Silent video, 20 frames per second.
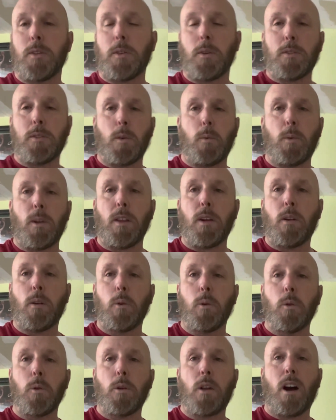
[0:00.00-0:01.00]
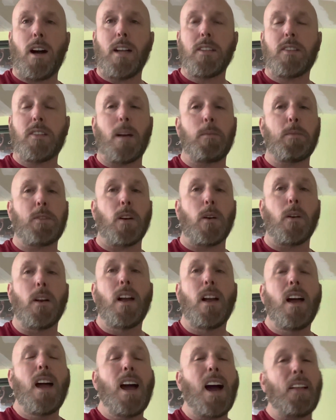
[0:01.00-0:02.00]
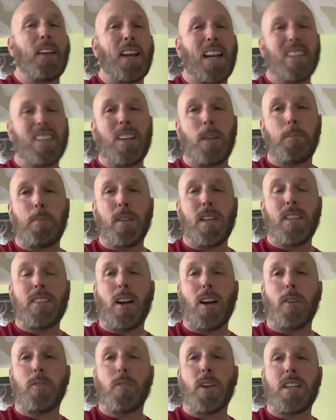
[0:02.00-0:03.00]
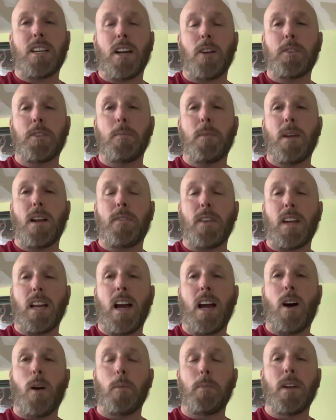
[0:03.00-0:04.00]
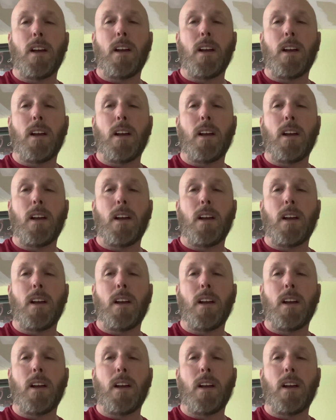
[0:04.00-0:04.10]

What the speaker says: So it's a really cool concept. So like I said, please reach out to me if you can help.